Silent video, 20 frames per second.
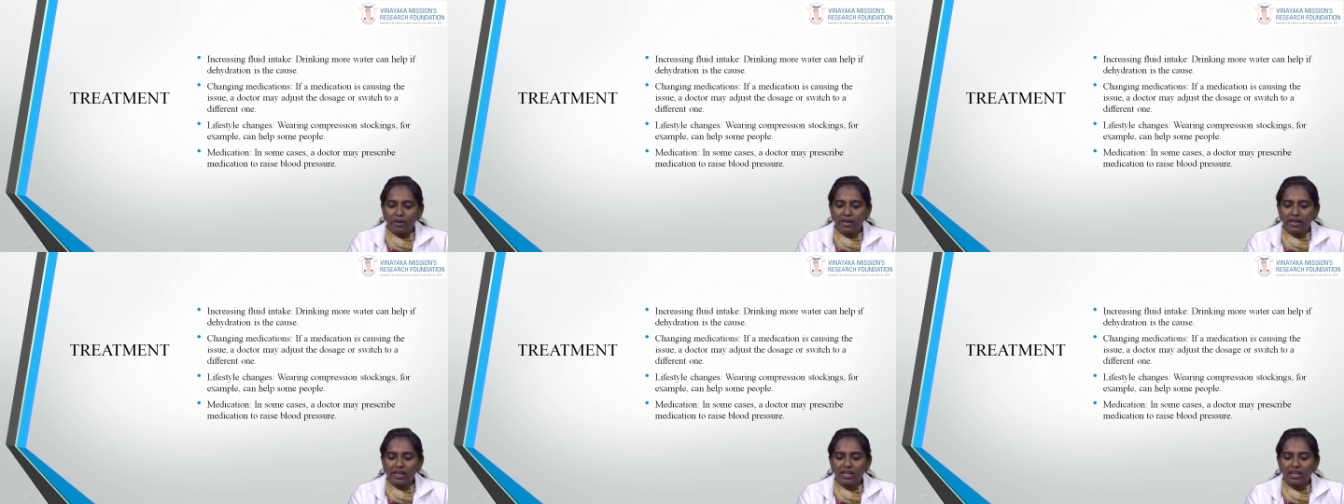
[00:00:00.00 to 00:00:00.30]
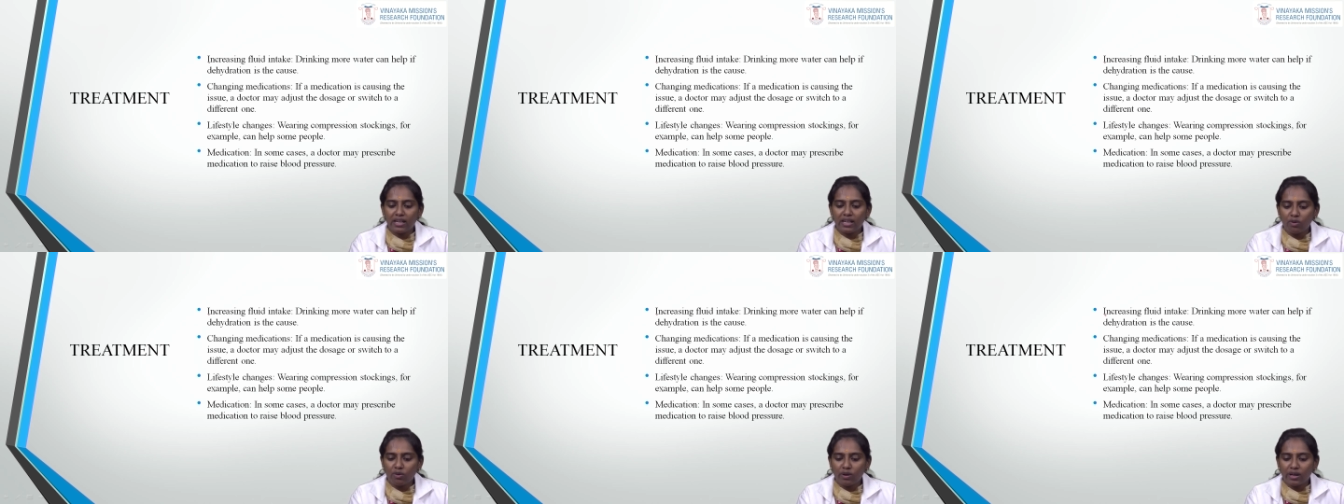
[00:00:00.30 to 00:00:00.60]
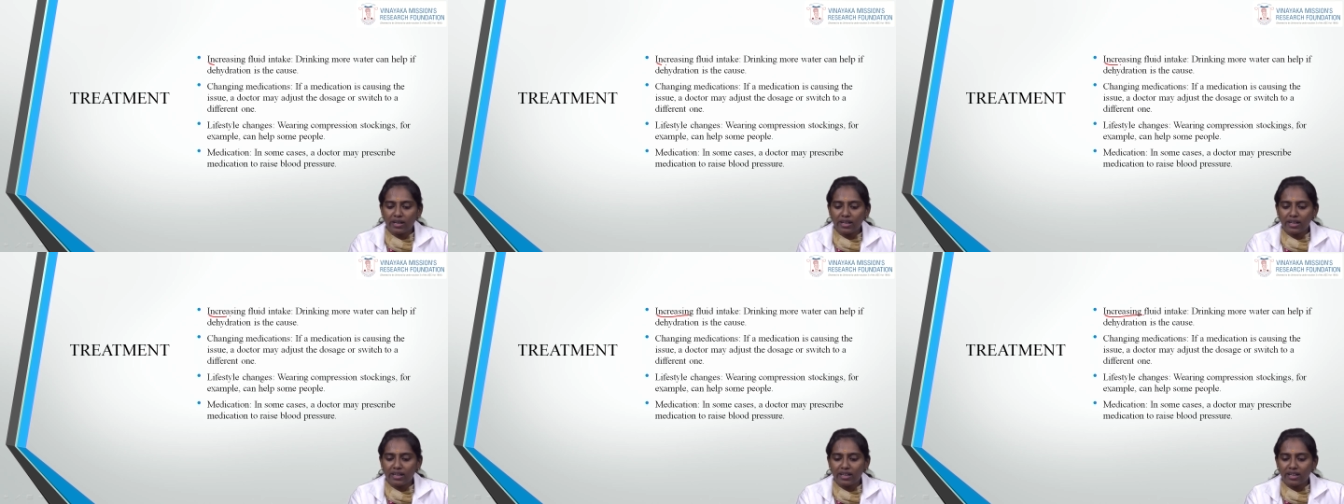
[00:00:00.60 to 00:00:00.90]
Mainly you
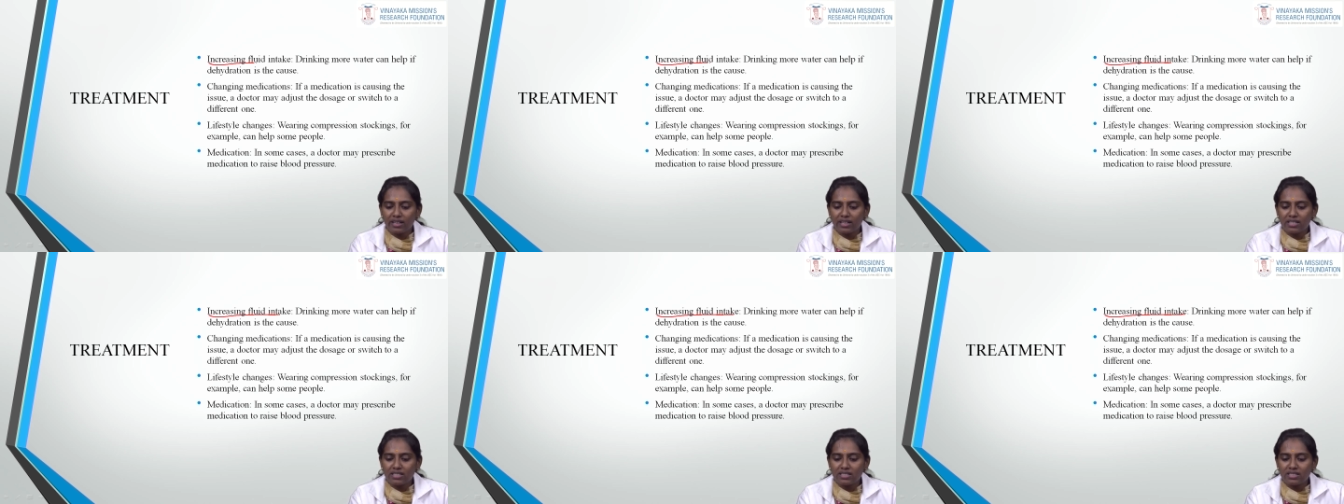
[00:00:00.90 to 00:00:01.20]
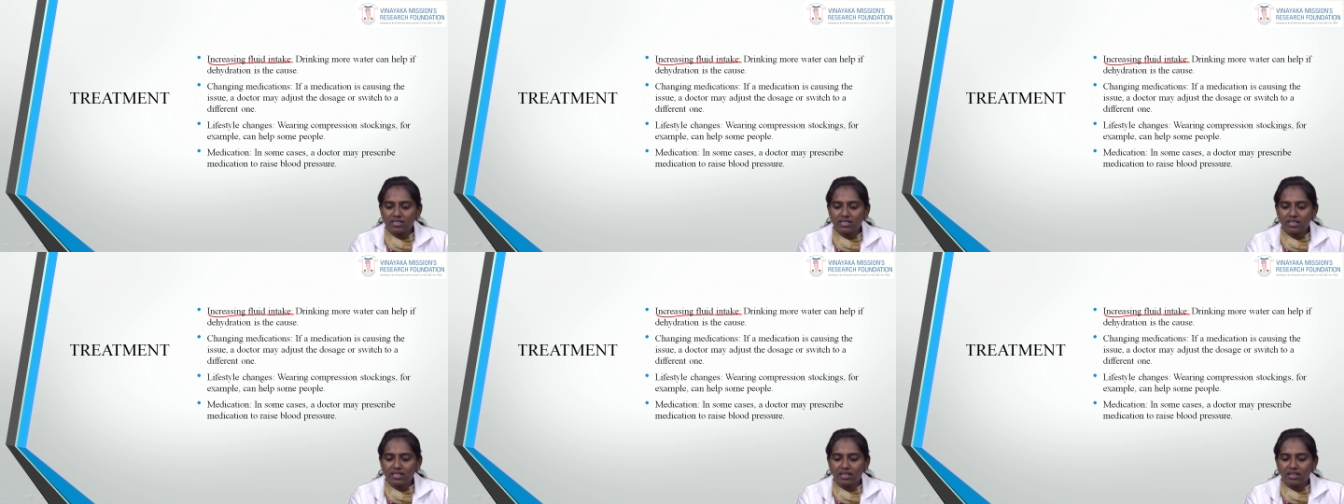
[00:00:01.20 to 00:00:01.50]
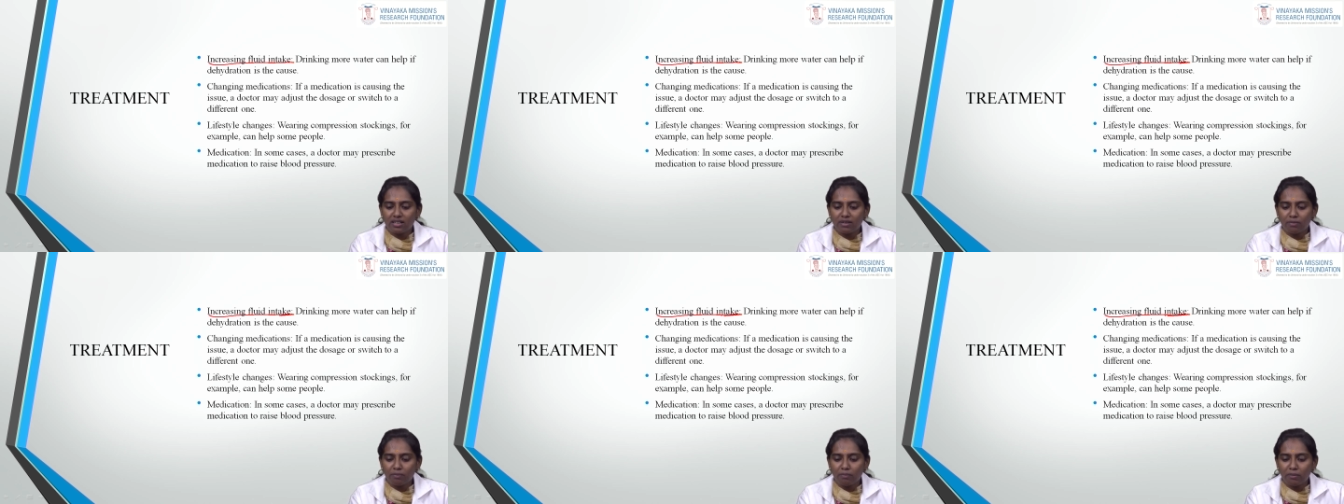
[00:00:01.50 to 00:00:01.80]
can increase
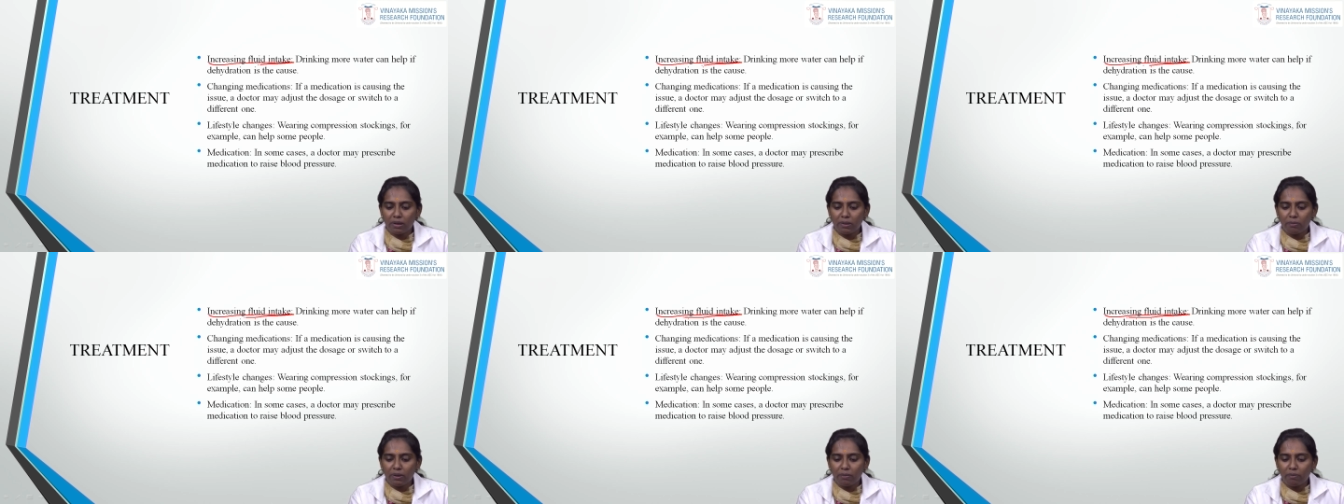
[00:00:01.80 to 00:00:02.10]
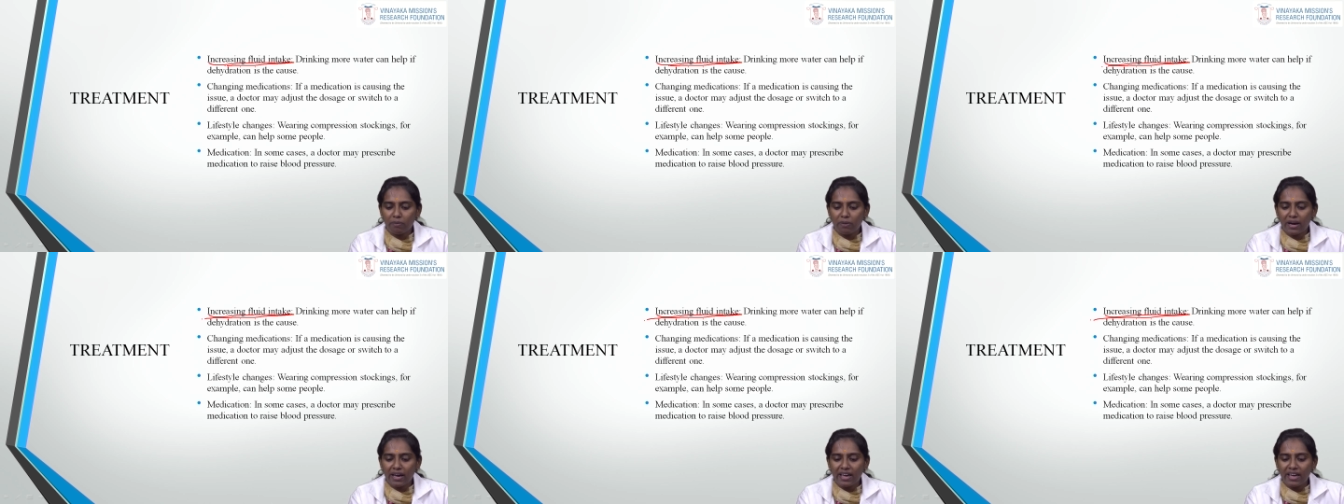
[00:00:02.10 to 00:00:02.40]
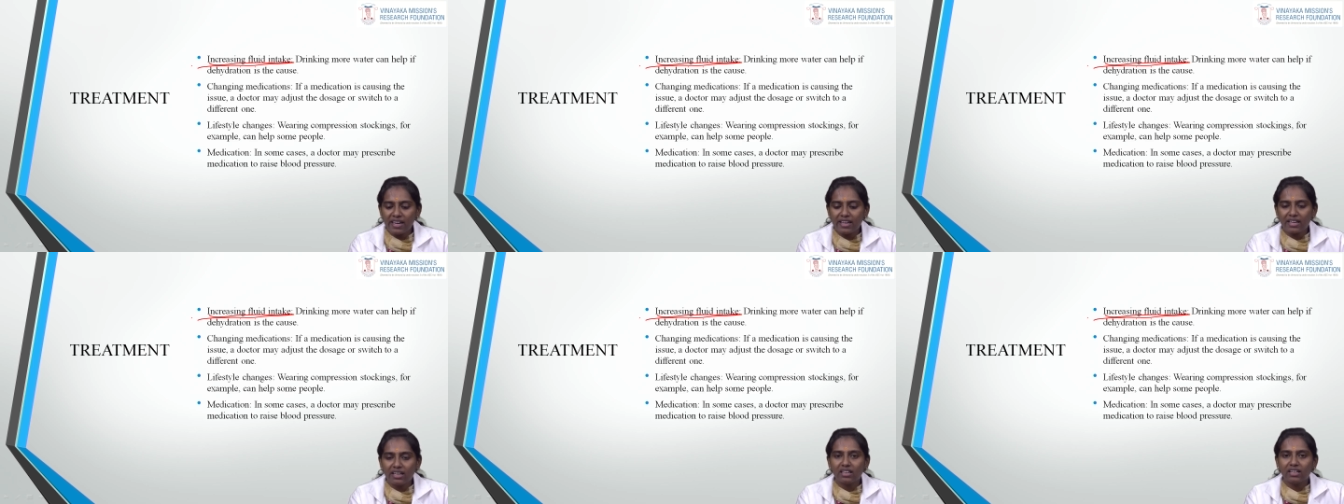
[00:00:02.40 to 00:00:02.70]
the BP by
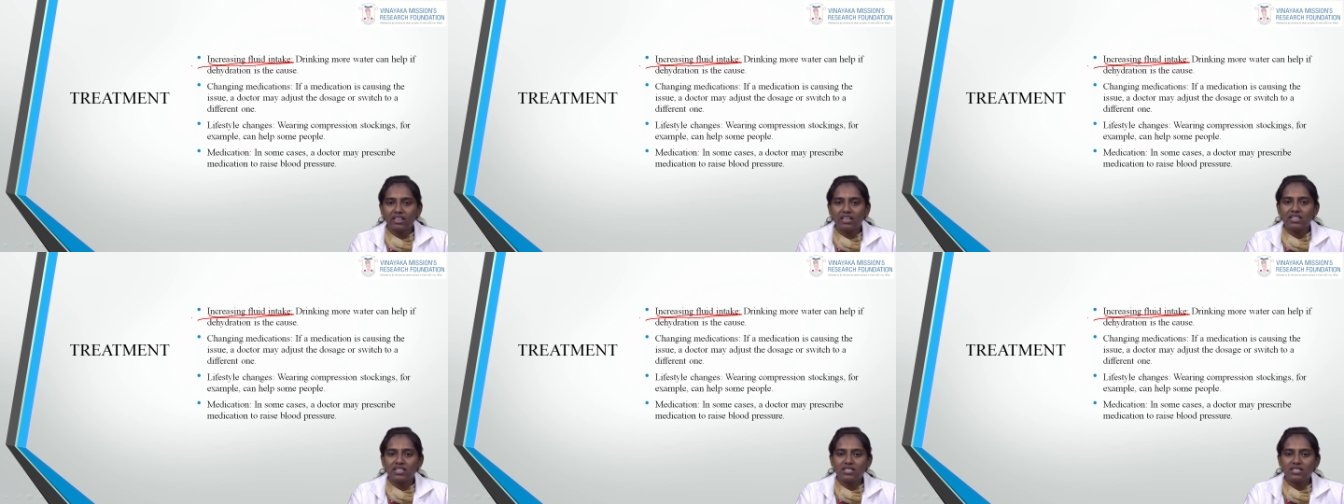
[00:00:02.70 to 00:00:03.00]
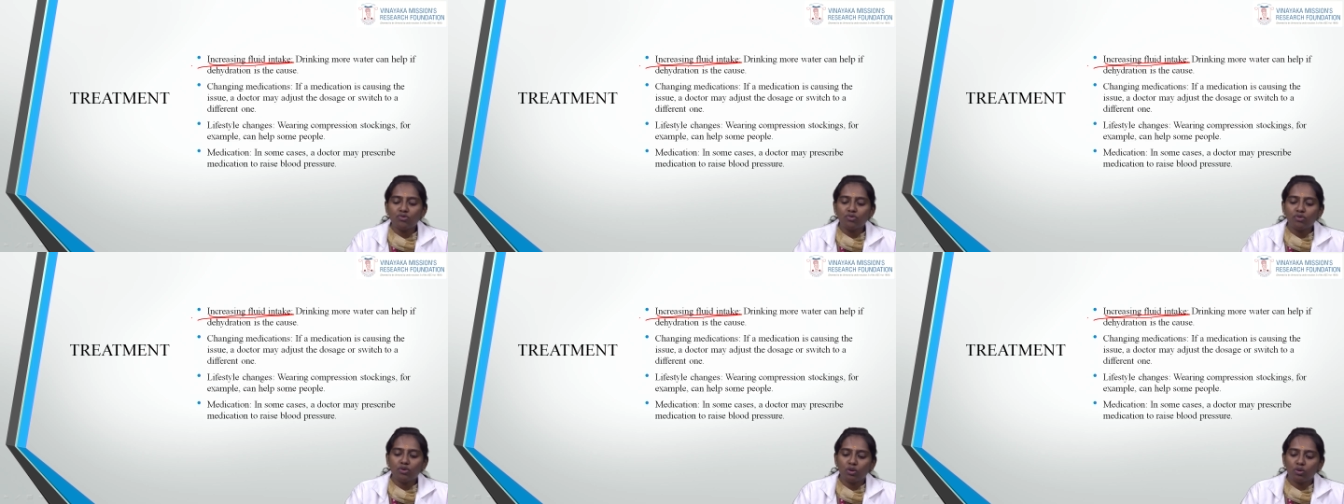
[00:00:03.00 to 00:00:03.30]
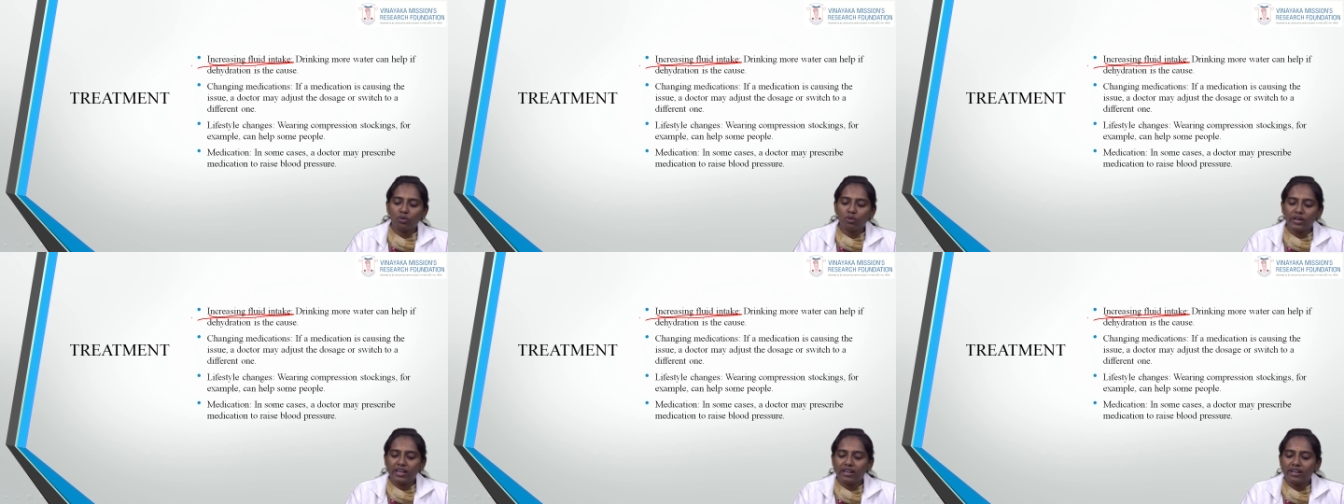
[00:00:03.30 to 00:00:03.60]
increased
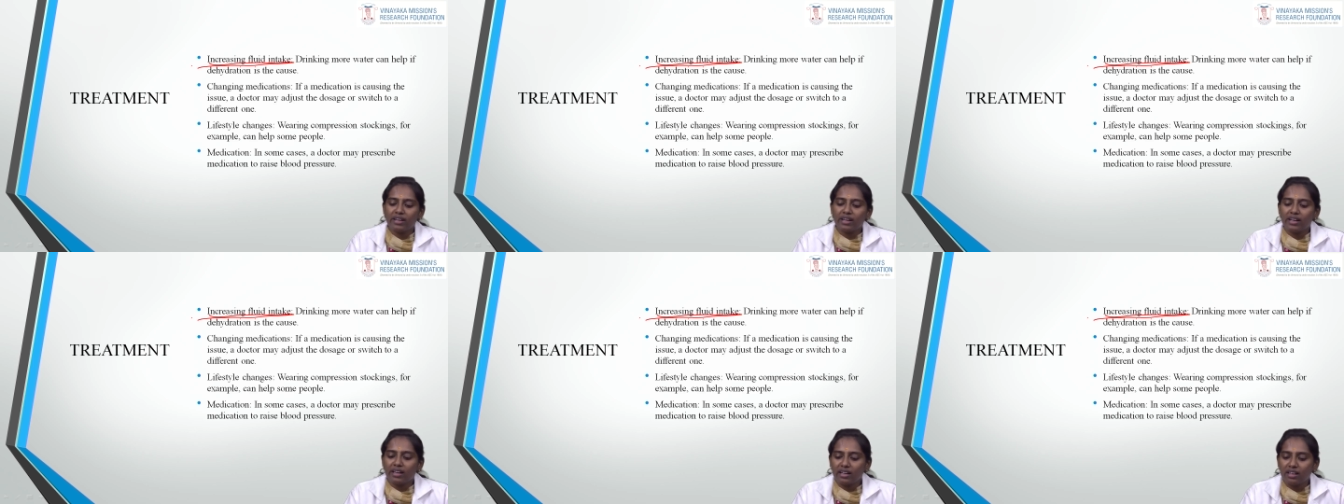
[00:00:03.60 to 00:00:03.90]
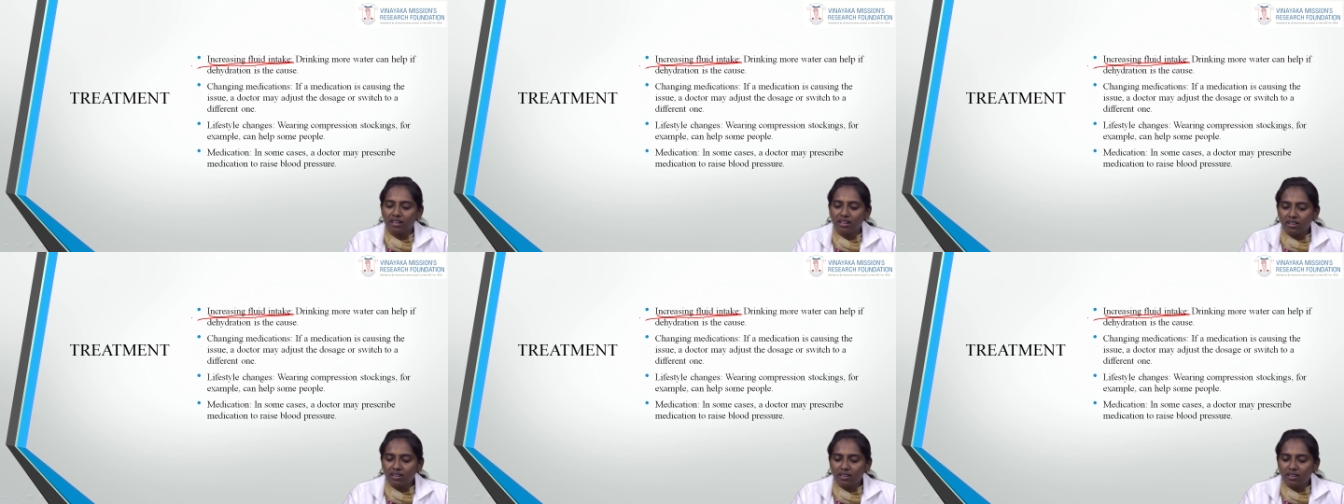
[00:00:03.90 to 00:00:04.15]
fluid intake.